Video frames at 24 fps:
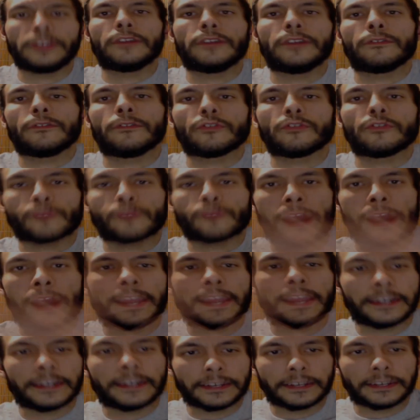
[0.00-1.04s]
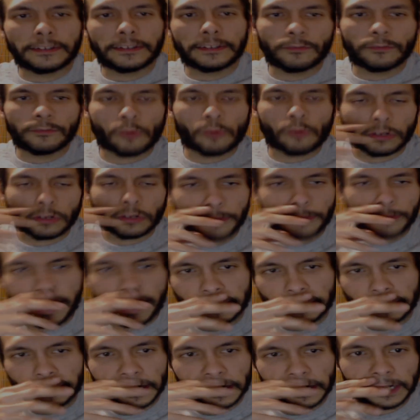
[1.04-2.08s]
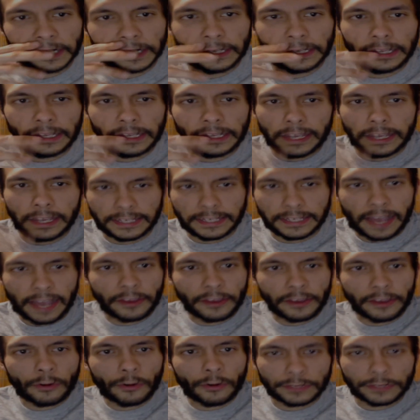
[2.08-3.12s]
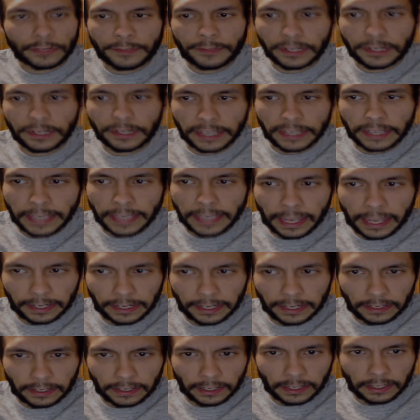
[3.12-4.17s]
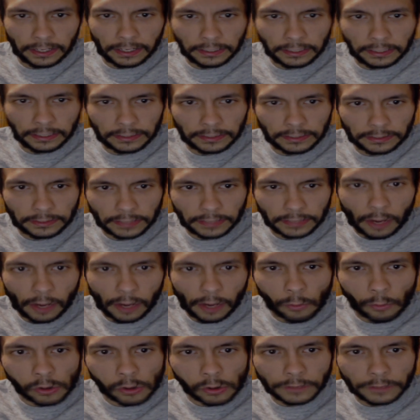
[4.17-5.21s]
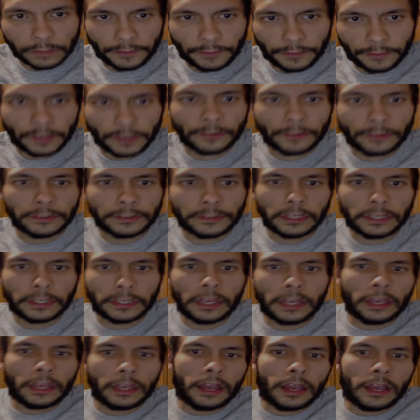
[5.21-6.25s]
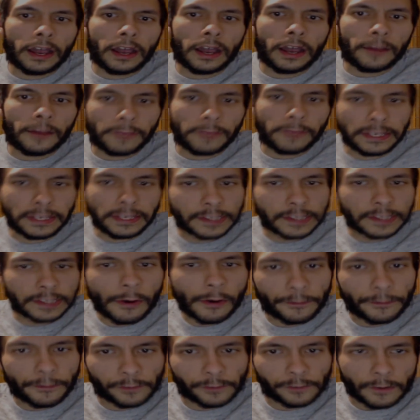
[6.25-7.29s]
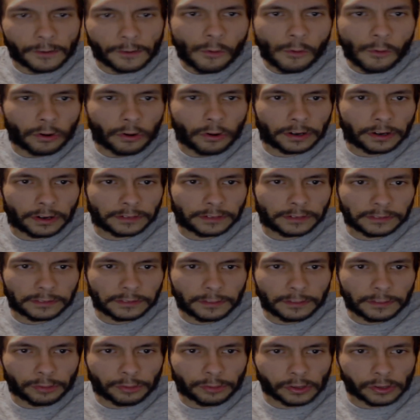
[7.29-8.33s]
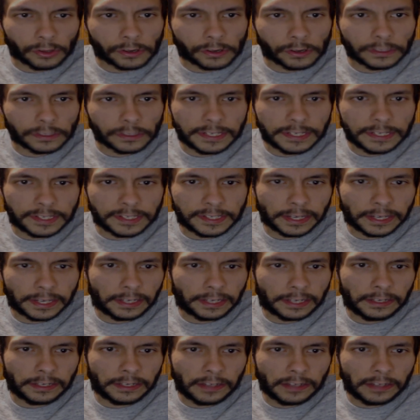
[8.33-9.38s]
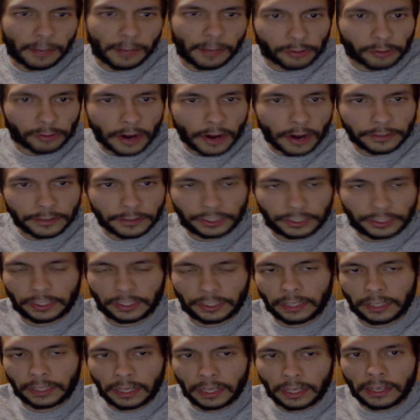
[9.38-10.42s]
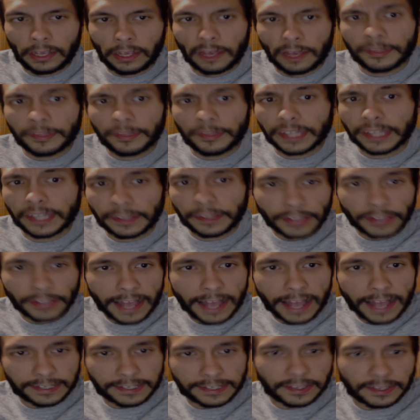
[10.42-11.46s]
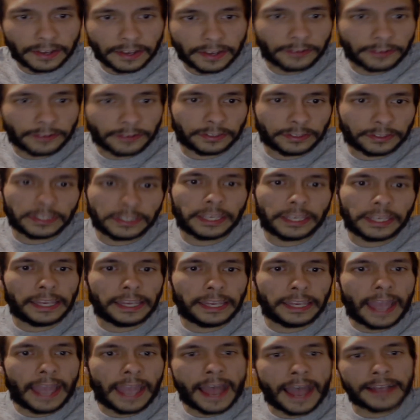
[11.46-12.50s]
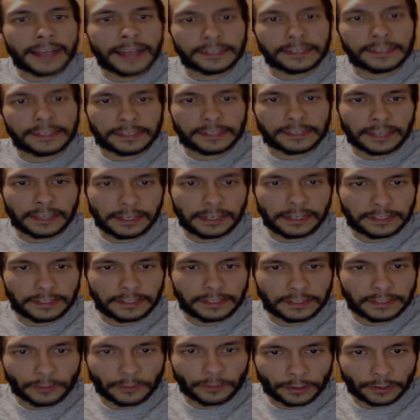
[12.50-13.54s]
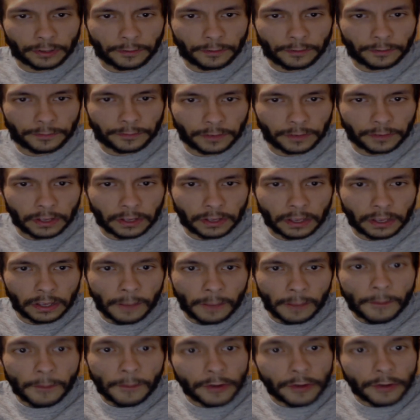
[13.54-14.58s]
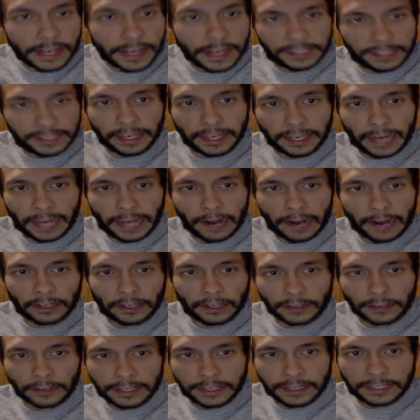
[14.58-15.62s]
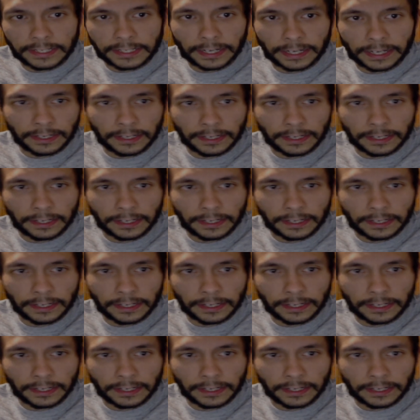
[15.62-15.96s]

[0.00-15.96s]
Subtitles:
grand world picture is how you ultimately get a worldview. He's going for a more pluralistic approach, but nonetheless, though, he has a sort of monistic characteristic